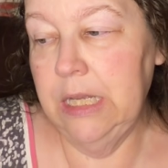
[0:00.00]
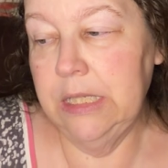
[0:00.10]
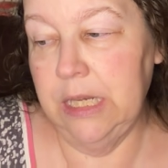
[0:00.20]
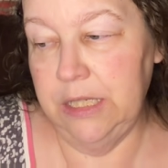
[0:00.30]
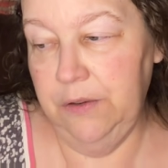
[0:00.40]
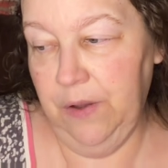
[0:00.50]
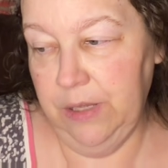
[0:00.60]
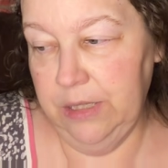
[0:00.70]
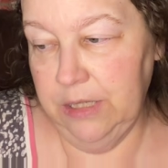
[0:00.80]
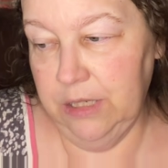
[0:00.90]
Scentsy
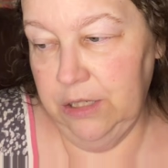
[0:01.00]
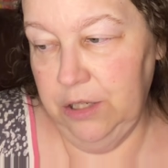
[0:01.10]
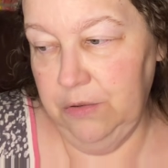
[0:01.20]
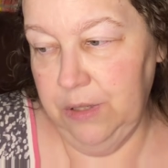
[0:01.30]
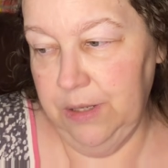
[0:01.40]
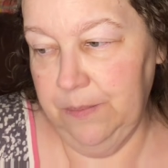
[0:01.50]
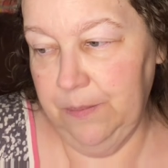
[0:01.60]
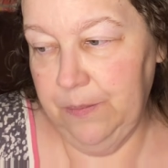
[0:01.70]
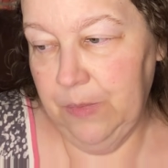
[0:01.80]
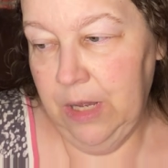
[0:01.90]
finally discontinued it.
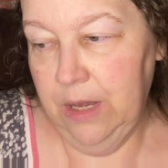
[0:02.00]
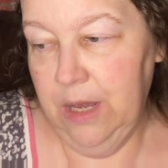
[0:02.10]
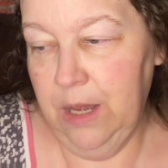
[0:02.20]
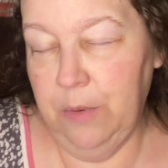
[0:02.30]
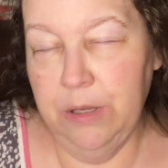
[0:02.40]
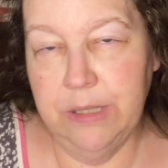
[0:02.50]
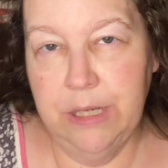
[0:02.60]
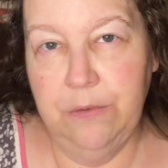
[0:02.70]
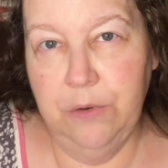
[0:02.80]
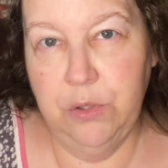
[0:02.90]
It went on
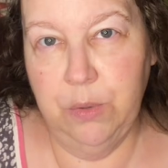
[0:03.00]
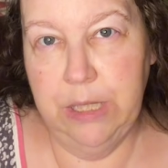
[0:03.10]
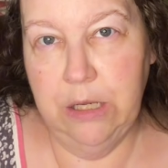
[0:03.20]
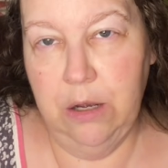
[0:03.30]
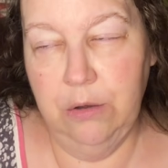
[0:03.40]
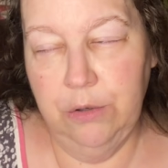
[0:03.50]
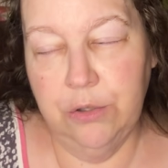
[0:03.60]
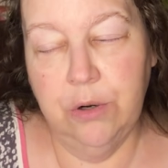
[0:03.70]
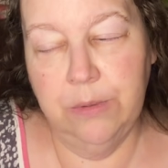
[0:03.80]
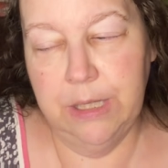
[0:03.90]
sale for $20,
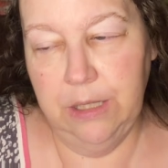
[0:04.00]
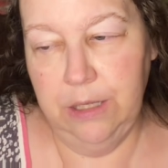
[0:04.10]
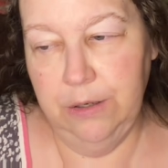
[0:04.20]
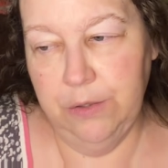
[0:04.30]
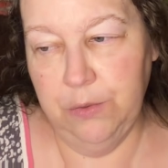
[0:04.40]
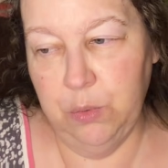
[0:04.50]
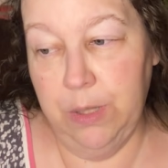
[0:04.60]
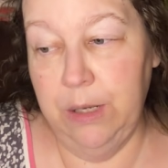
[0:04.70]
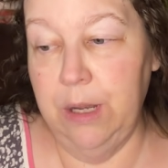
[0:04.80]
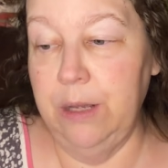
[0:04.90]
or it was in the clearance for $20.